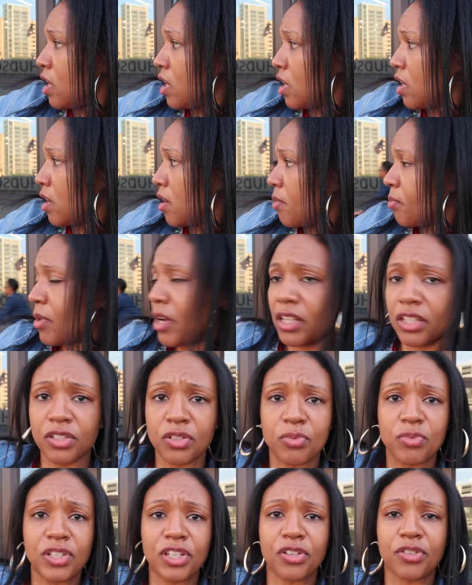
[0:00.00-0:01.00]
Um, probably
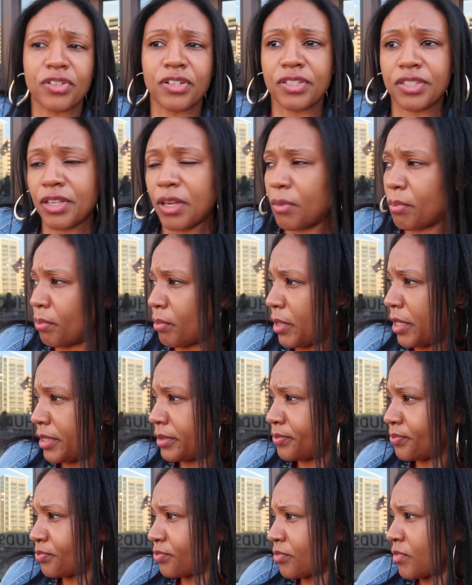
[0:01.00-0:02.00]
do dinner or something, but
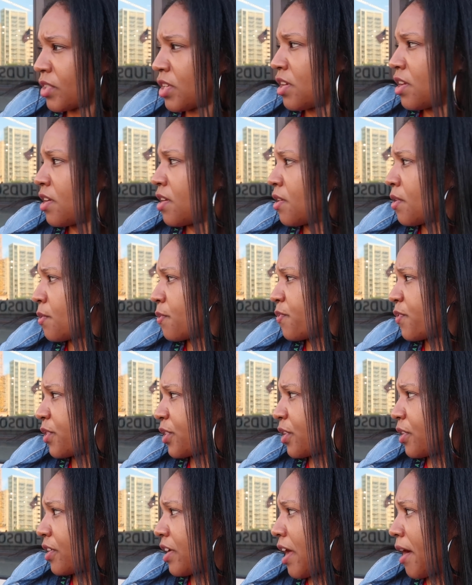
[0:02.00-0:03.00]
we'll figure